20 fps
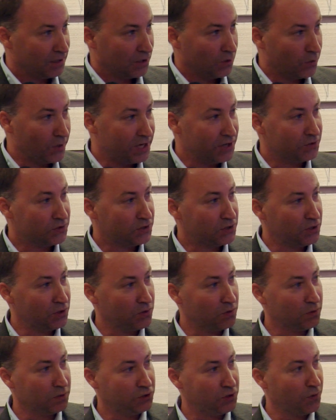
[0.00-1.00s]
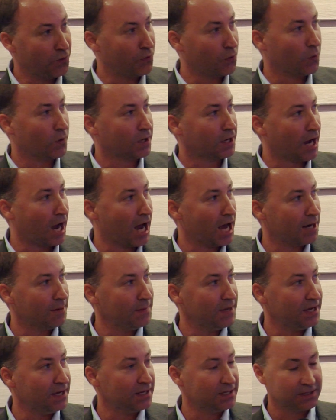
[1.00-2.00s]
we used to do
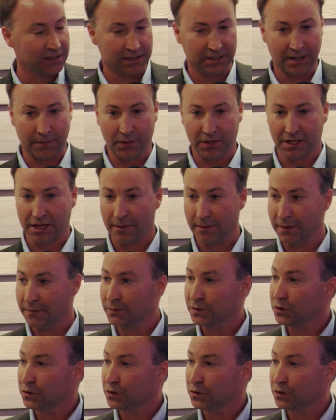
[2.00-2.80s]
thoracotomies. So someone come in